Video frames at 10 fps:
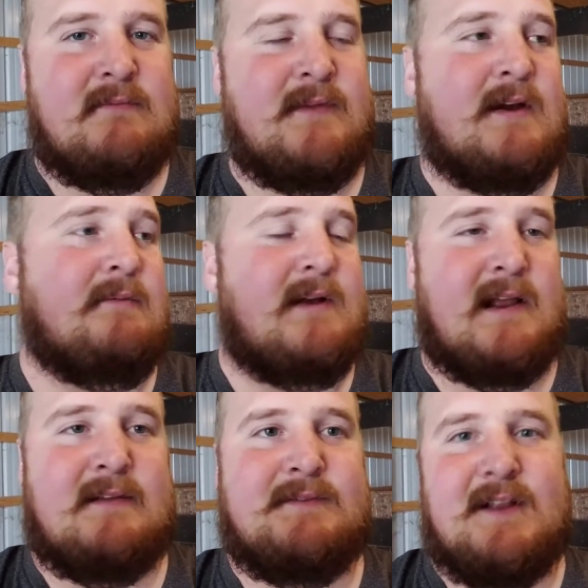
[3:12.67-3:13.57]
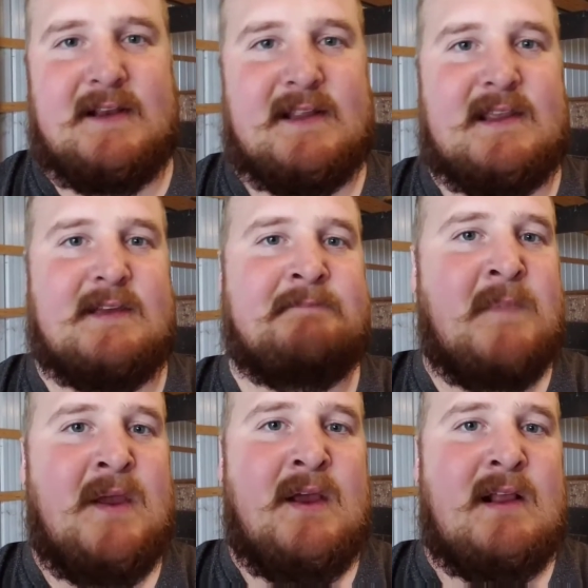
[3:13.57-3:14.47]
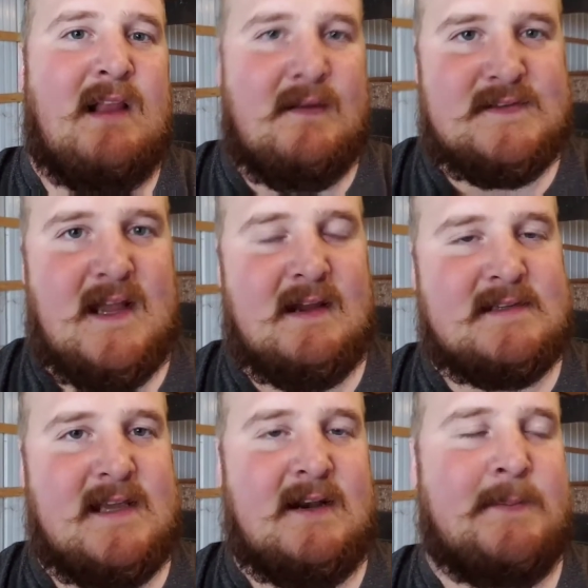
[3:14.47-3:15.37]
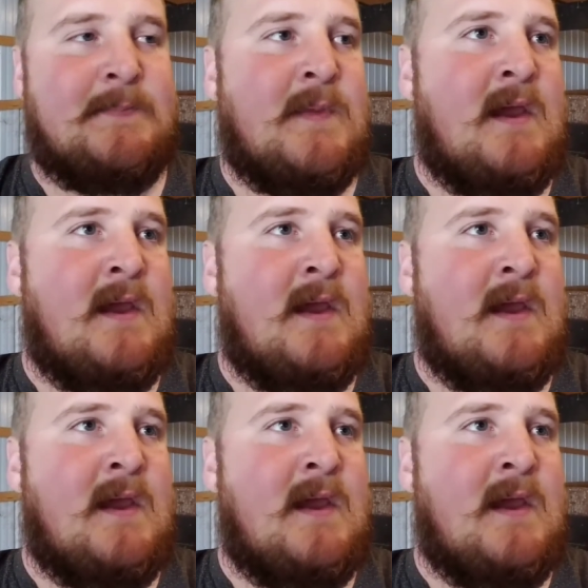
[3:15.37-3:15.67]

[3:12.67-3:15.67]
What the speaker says: When I cleaned at the livestock center,